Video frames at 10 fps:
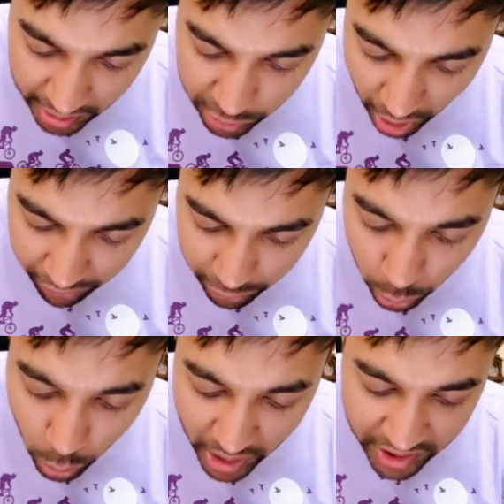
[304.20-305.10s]
you have
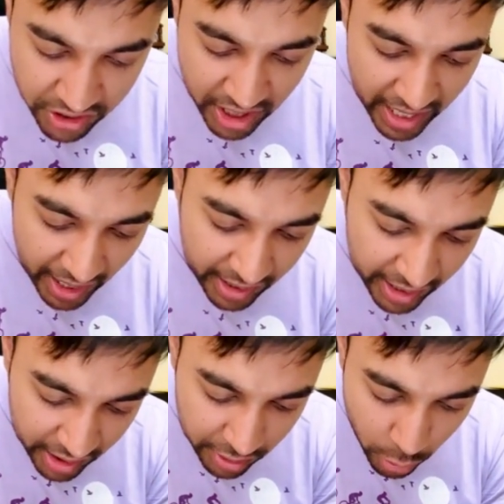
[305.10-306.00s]
2H and
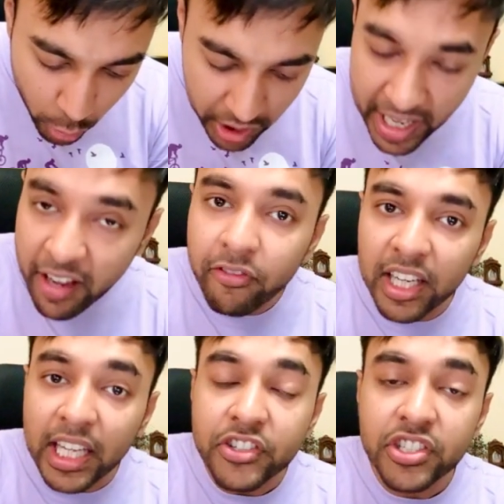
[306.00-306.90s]
here you only have
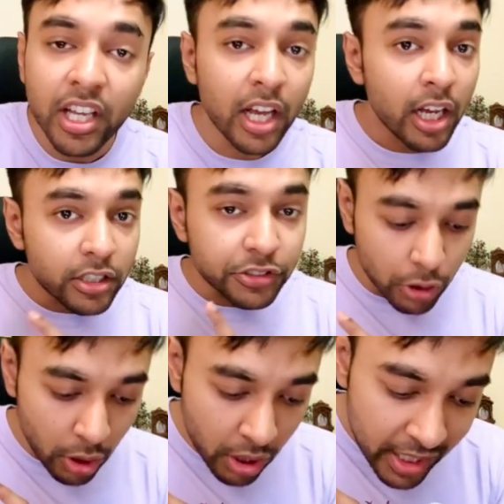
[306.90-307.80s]
1H.
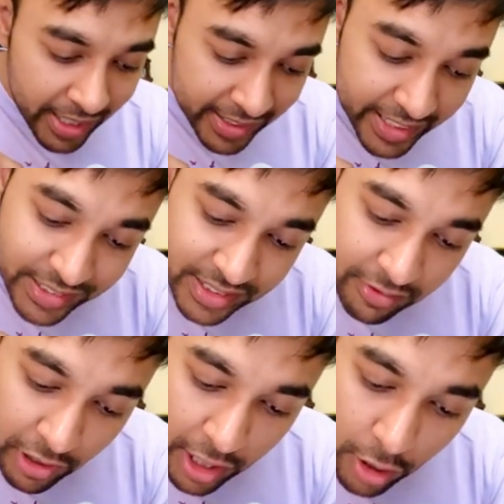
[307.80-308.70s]
So this
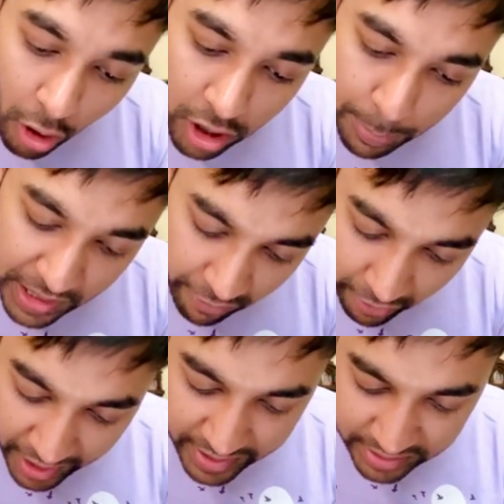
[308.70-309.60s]
will not be a
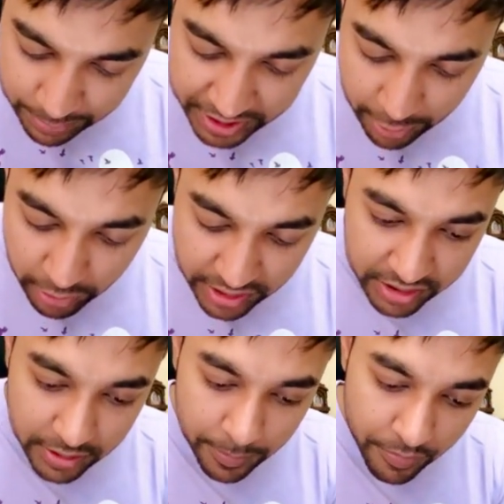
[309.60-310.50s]
valid
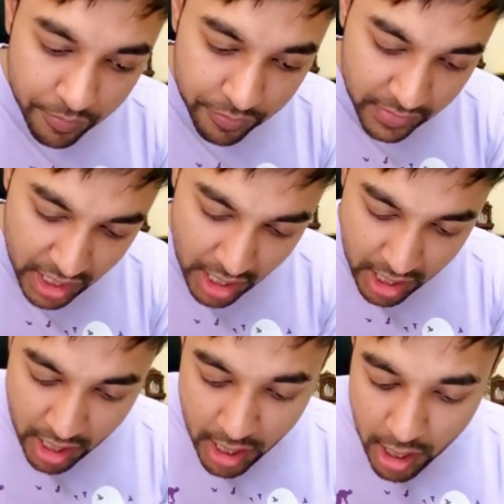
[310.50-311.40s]
subsequence.
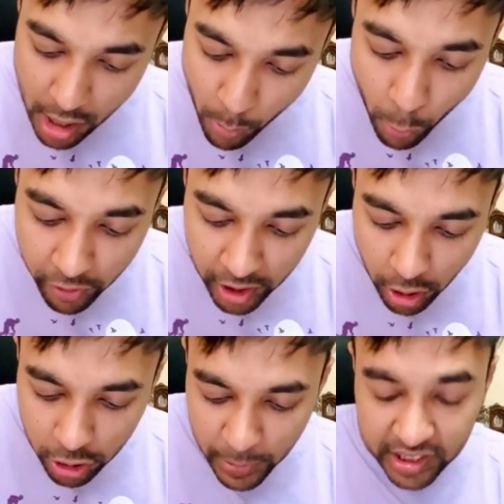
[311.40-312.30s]
Moving
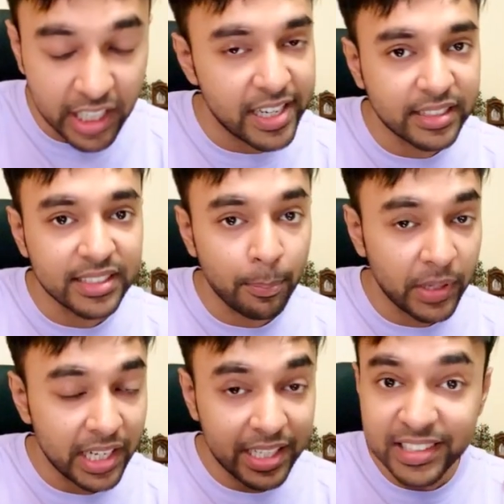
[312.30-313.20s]
on to my third
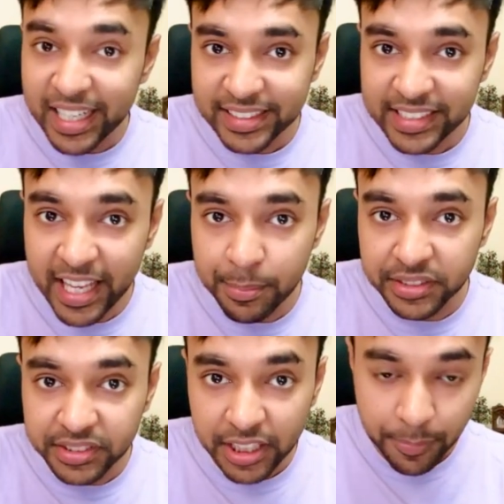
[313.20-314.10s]
example, that is
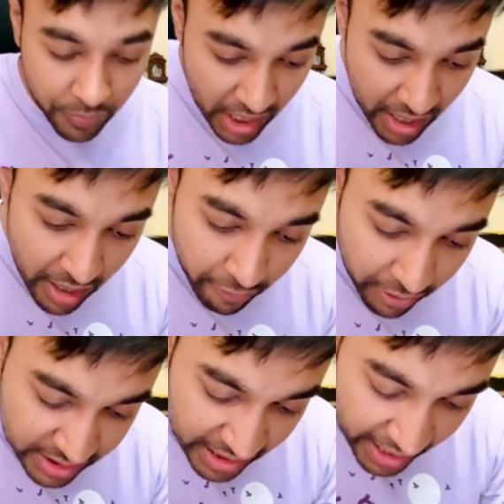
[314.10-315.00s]
ABC.
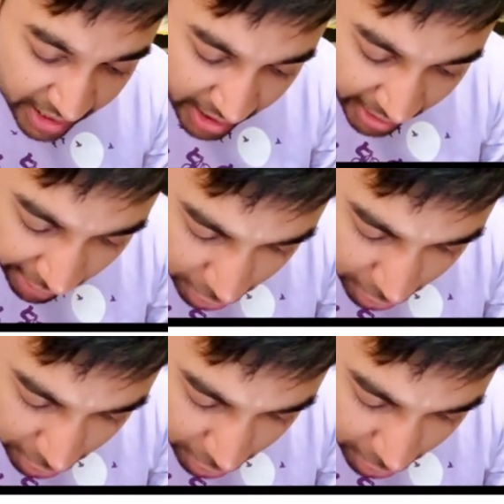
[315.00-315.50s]
Once again, if